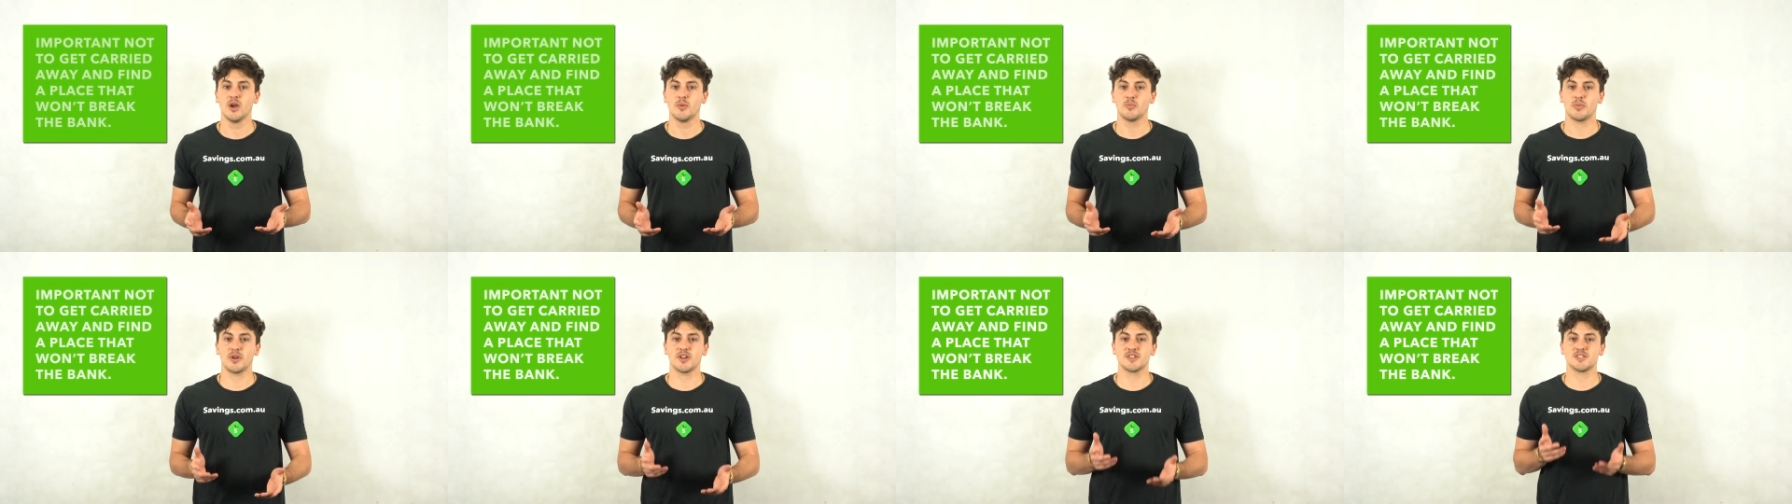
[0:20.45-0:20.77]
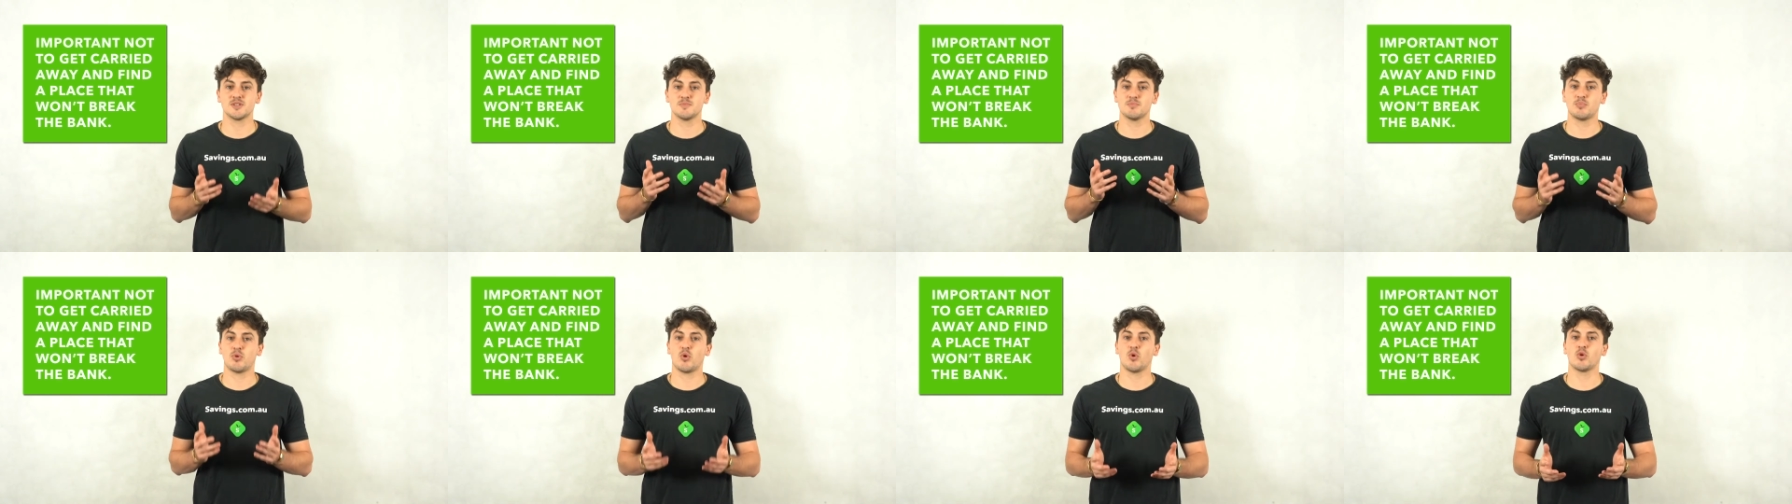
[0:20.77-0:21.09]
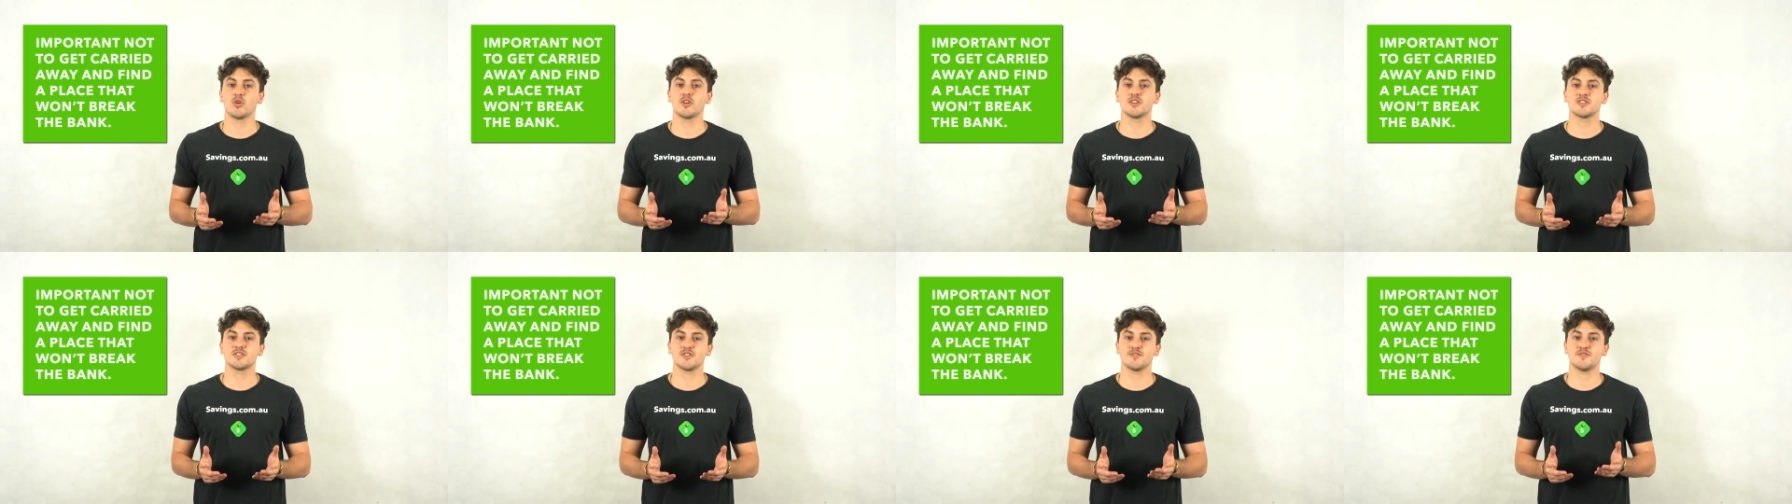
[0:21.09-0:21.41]
but it's
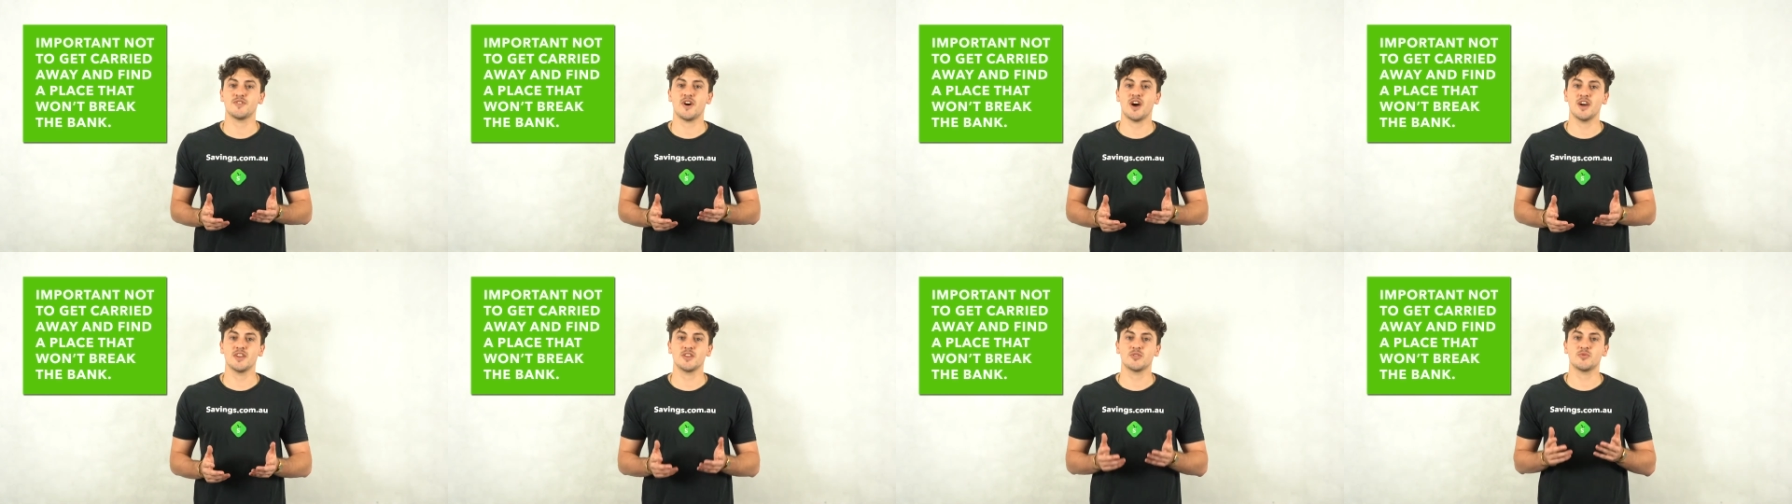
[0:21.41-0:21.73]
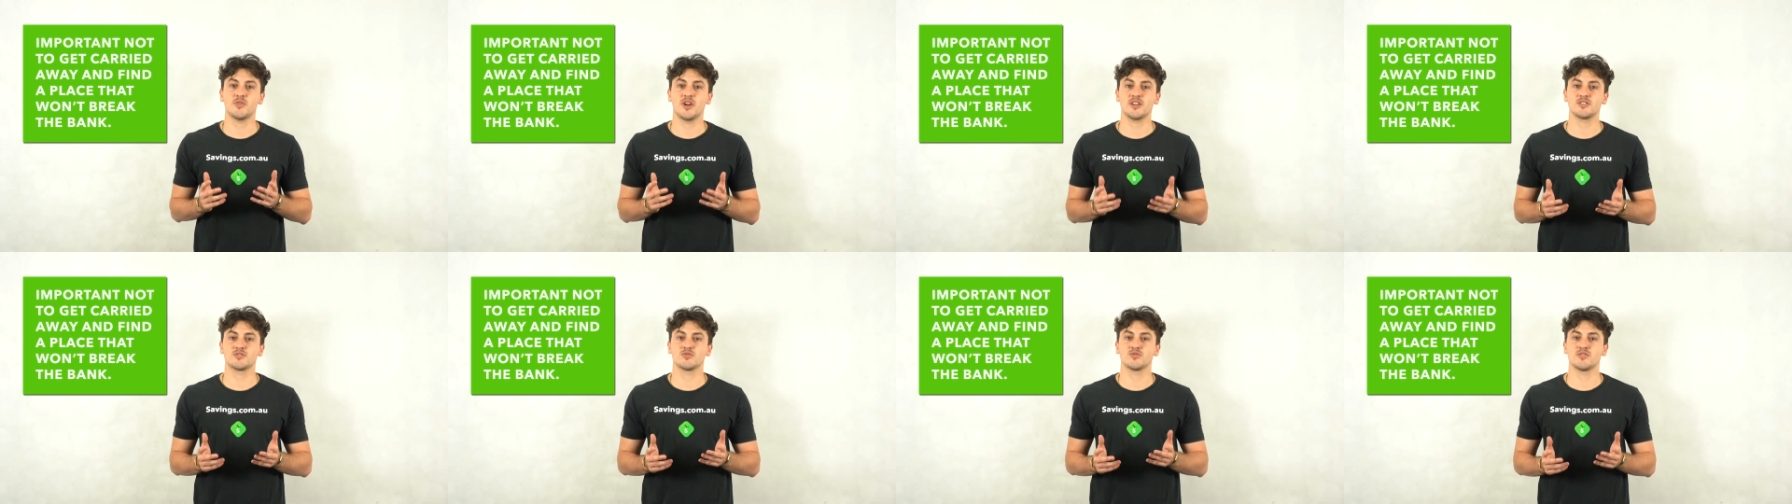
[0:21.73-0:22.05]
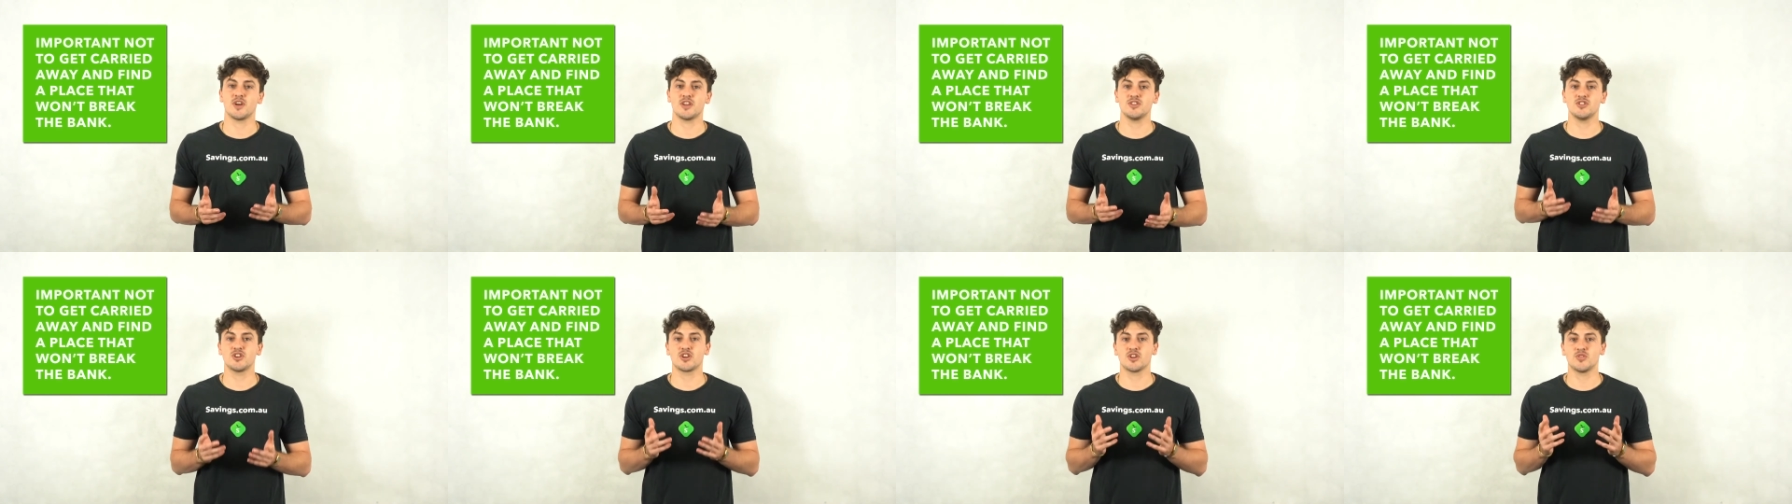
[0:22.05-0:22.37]
important to find a rental
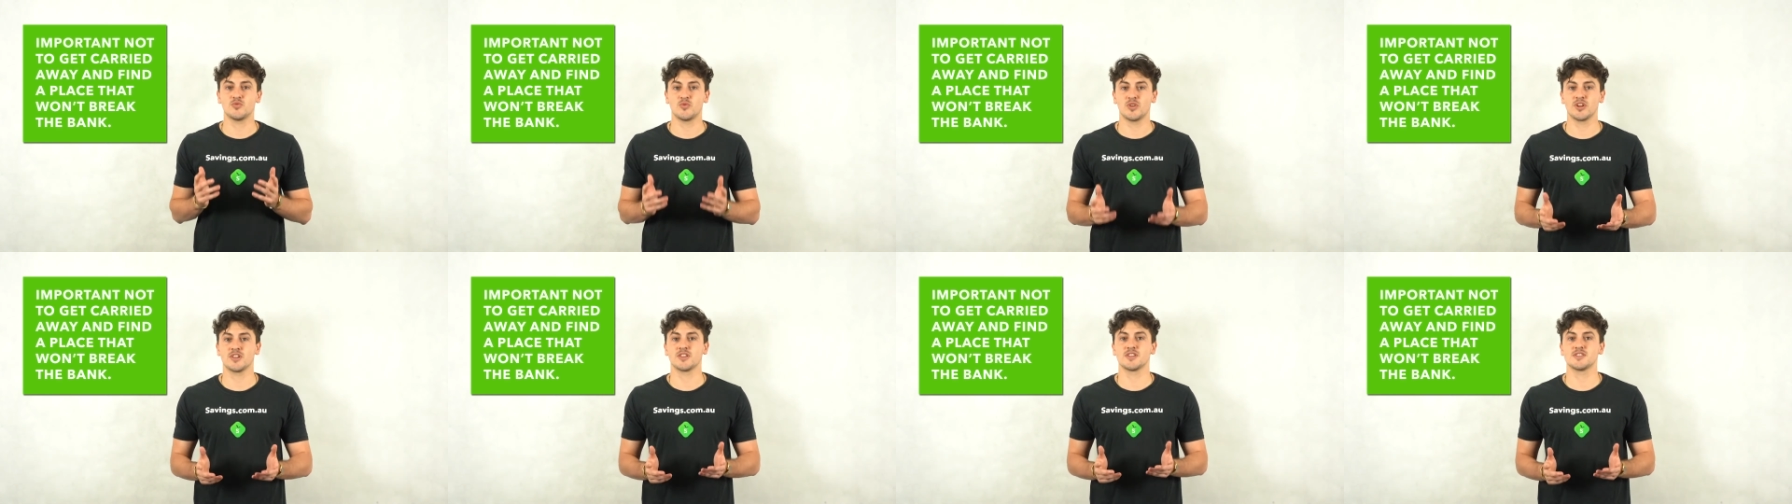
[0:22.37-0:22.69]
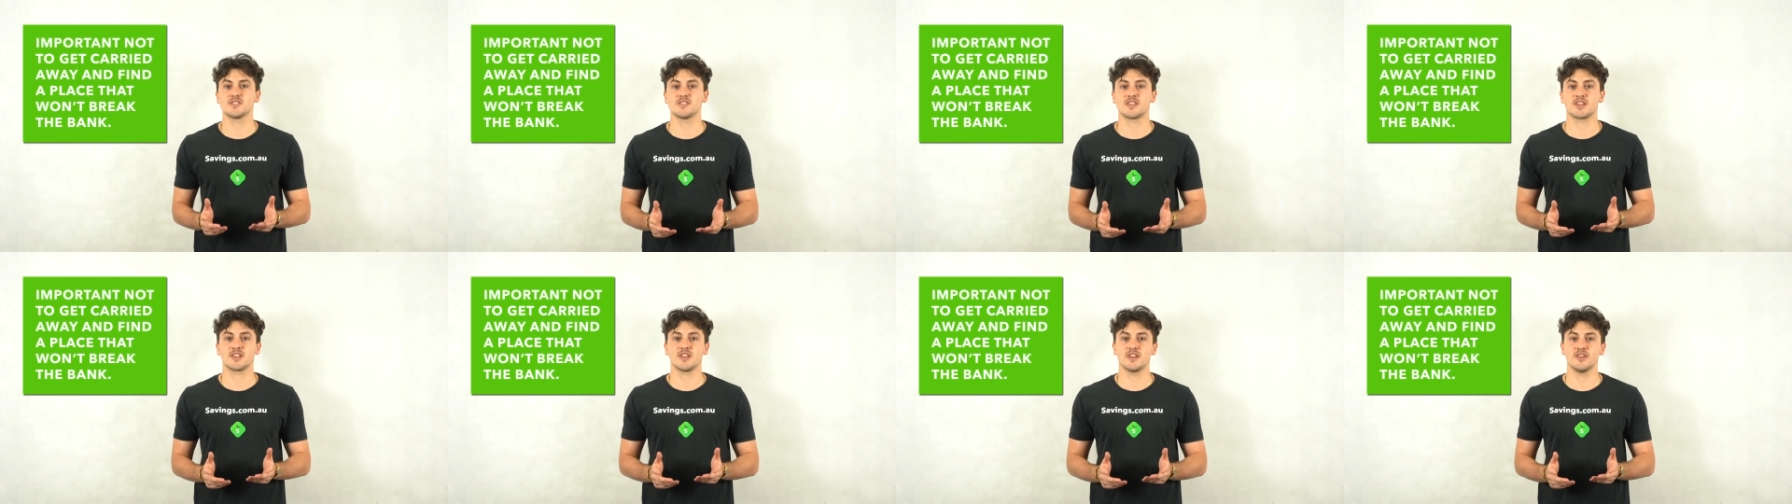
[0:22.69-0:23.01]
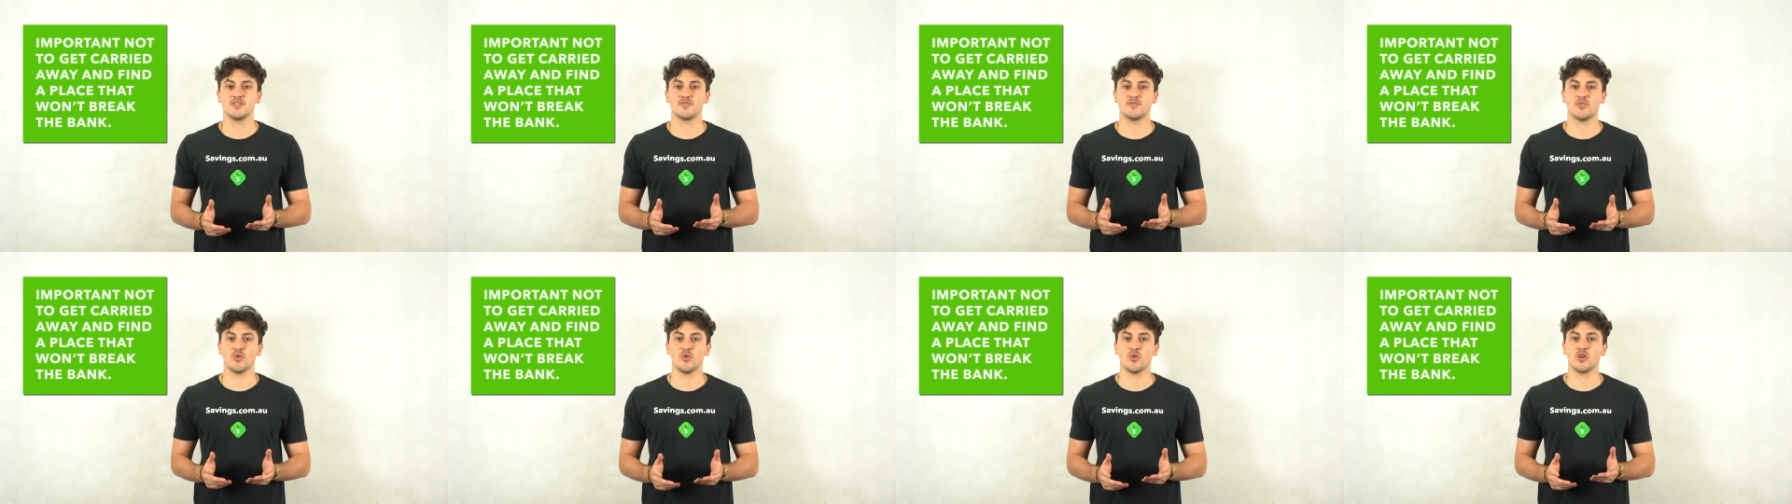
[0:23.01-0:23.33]
that you can realistically
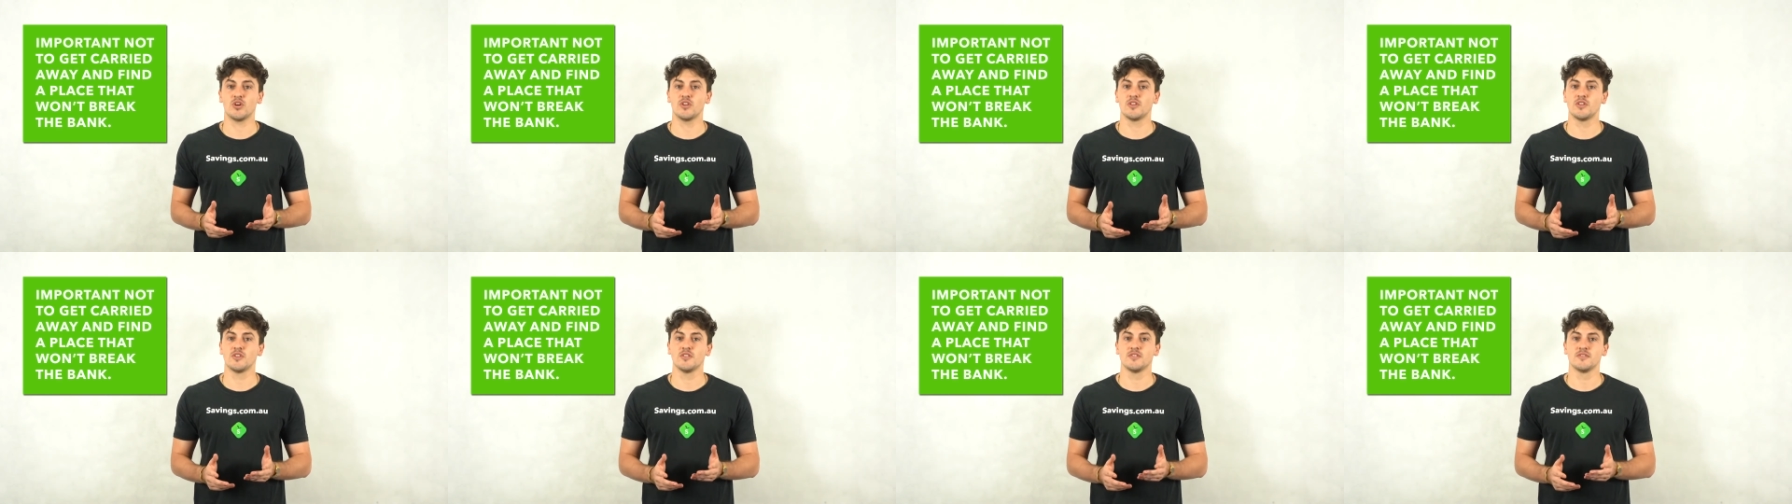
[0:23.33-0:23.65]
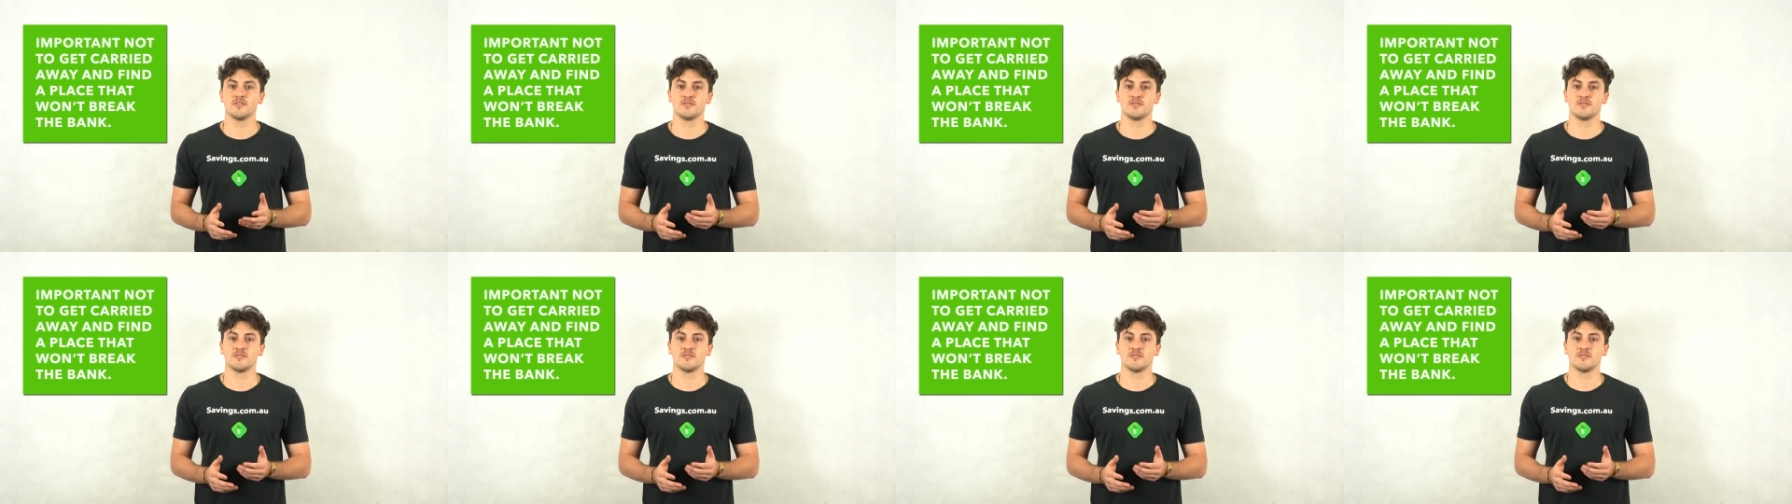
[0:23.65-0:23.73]
afford.